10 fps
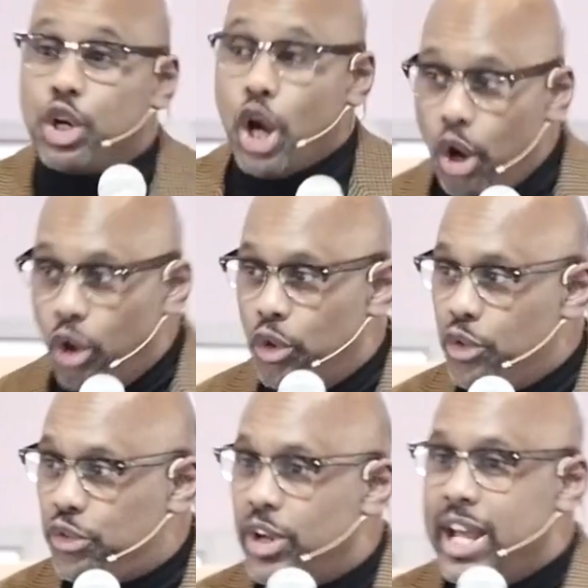
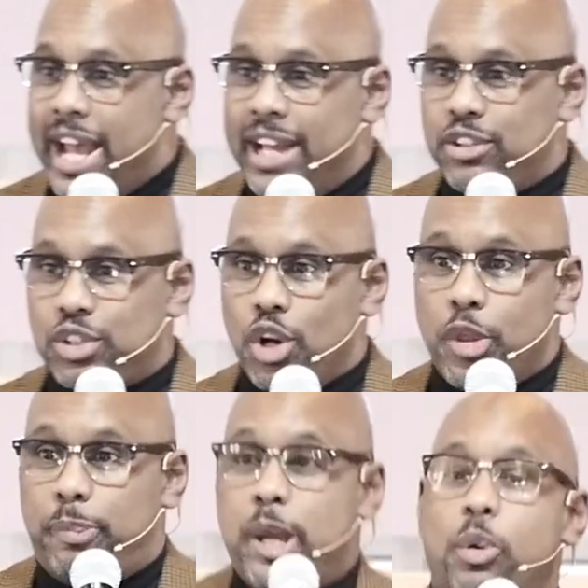cove. And so
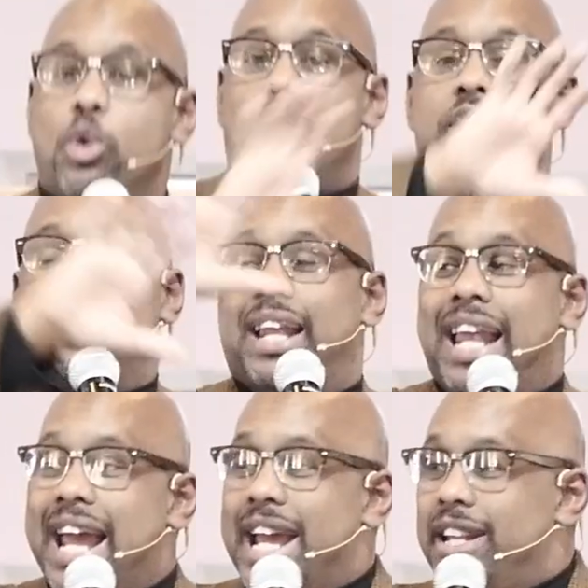the people were on the
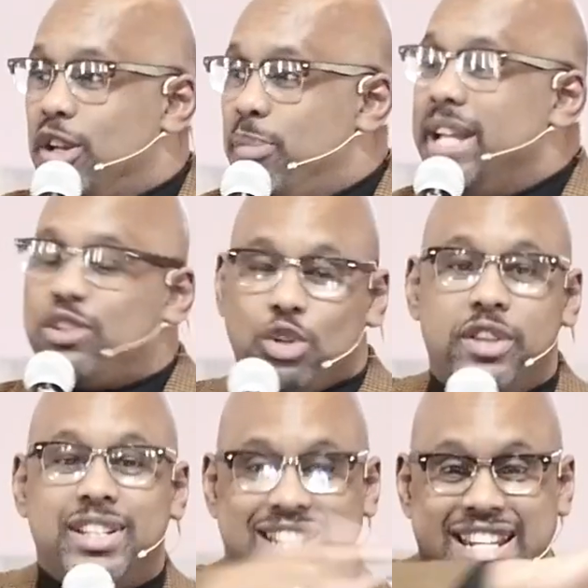land, and it made sort
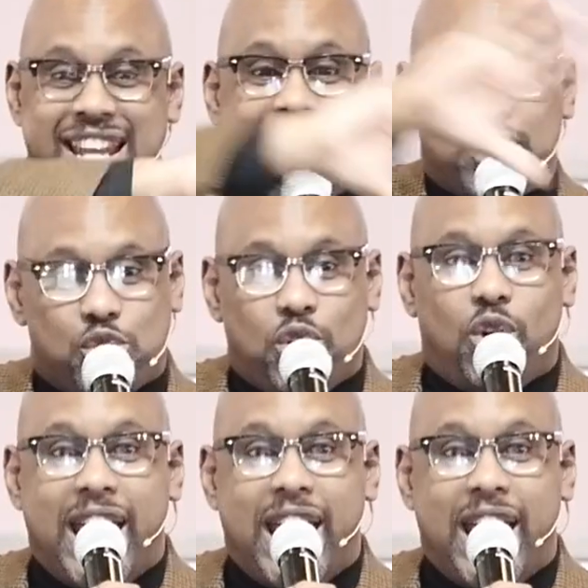of this natural